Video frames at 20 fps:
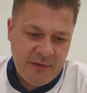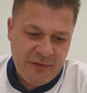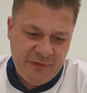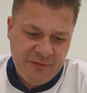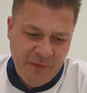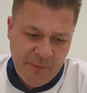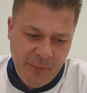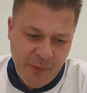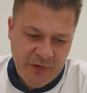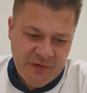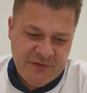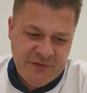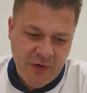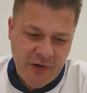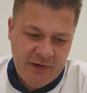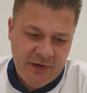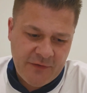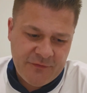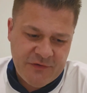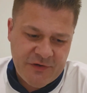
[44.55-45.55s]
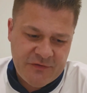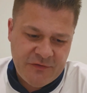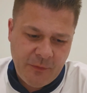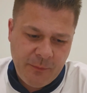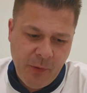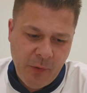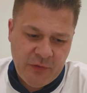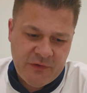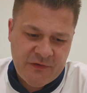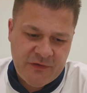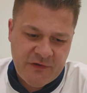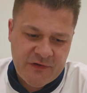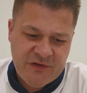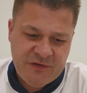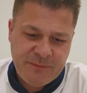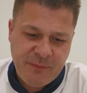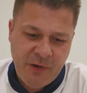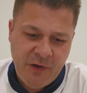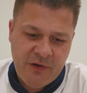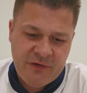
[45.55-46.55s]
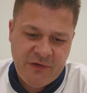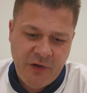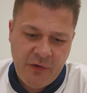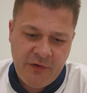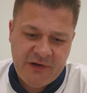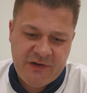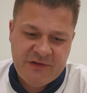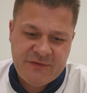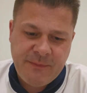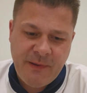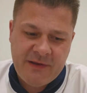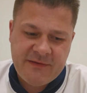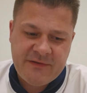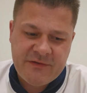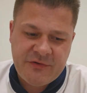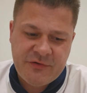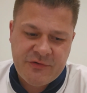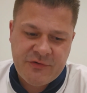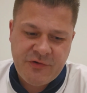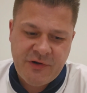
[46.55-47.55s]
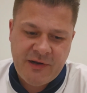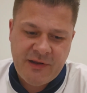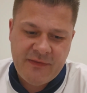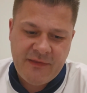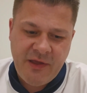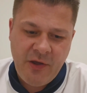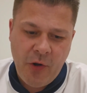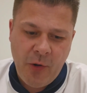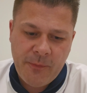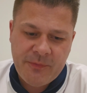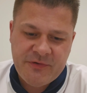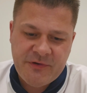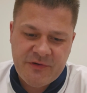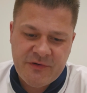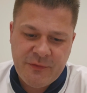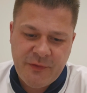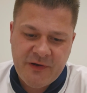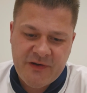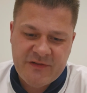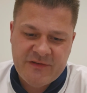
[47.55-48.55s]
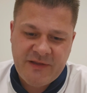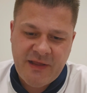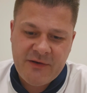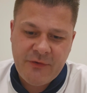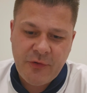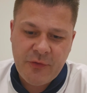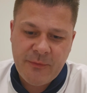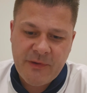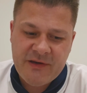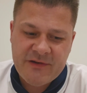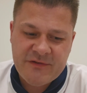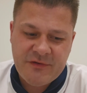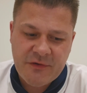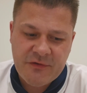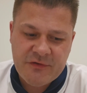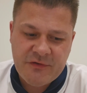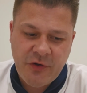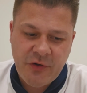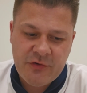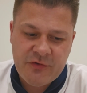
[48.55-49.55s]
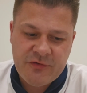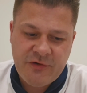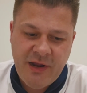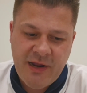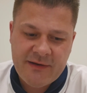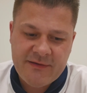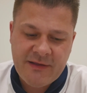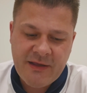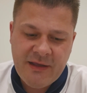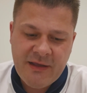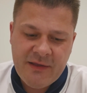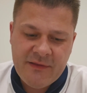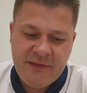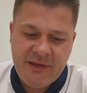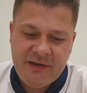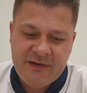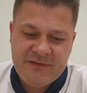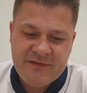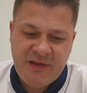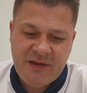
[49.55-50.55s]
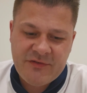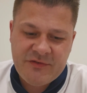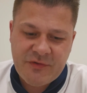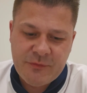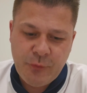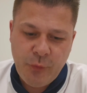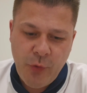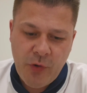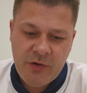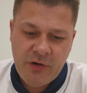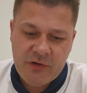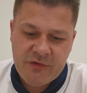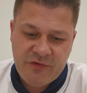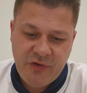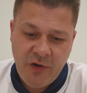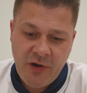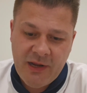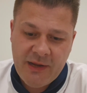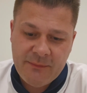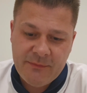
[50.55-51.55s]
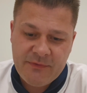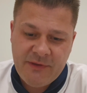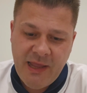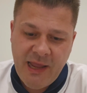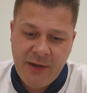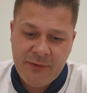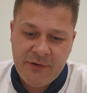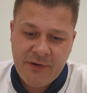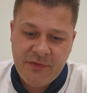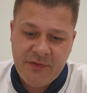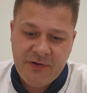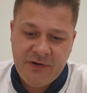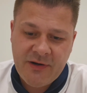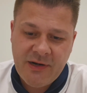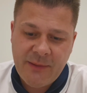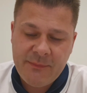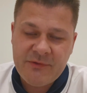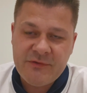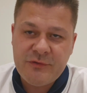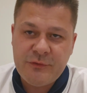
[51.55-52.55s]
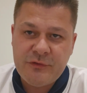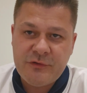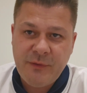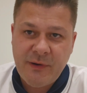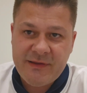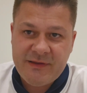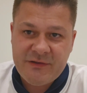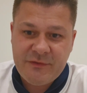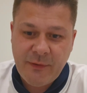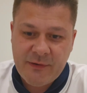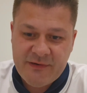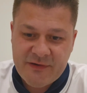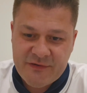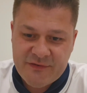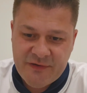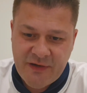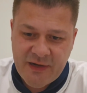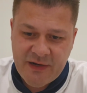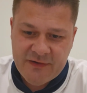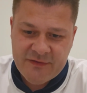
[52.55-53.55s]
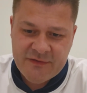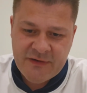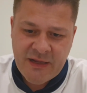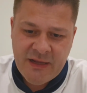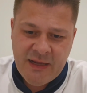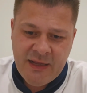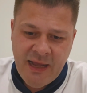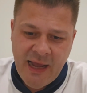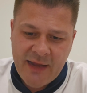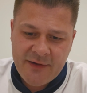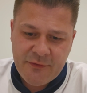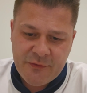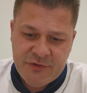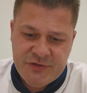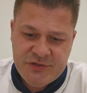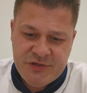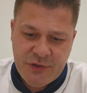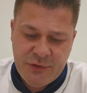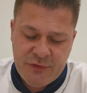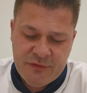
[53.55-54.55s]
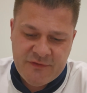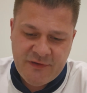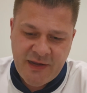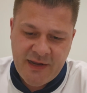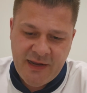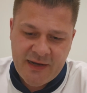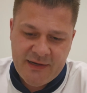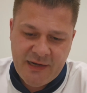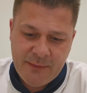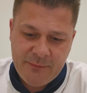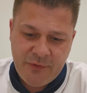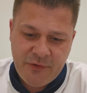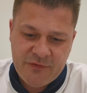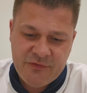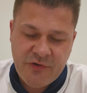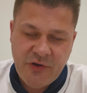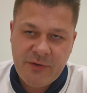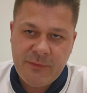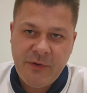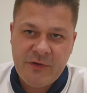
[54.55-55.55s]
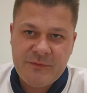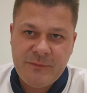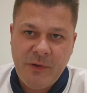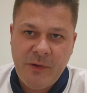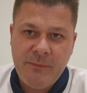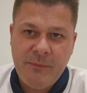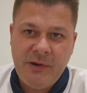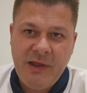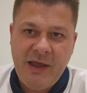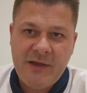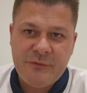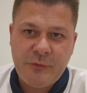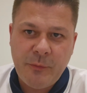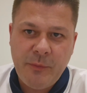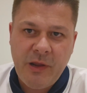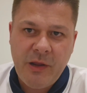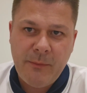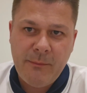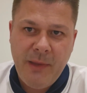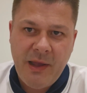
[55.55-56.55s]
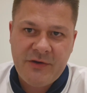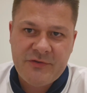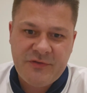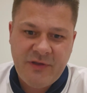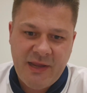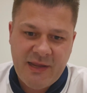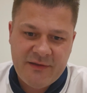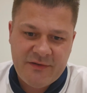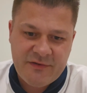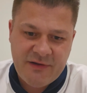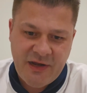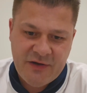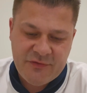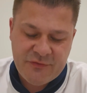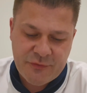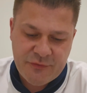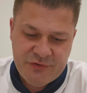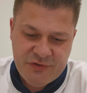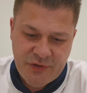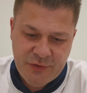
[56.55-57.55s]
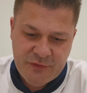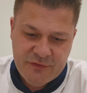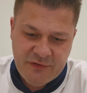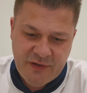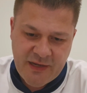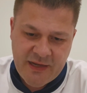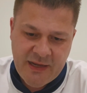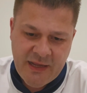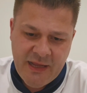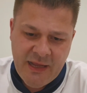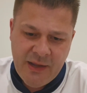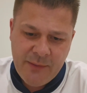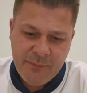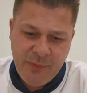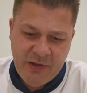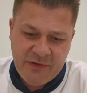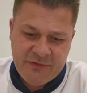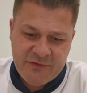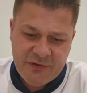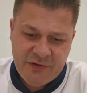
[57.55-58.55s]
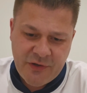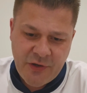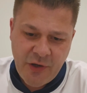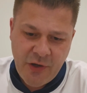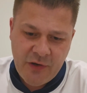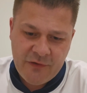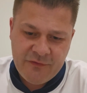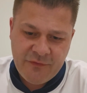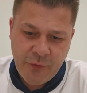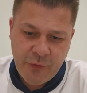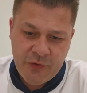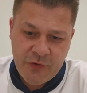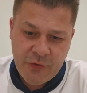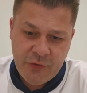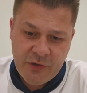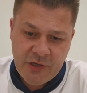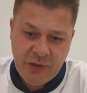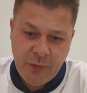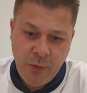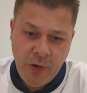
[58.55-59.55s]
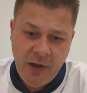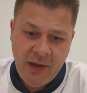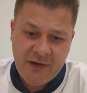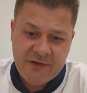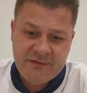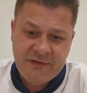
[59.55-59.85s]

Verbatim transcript: The Football Insider have just reported that Spurs are expected to trigger their option to extend Heung-min Son's contract. The extension would tie him down at the club until 2026. And on Tuesday, a number of Tottenham Hotspur players will be on matchday international duty. Bentancur for Uruguay as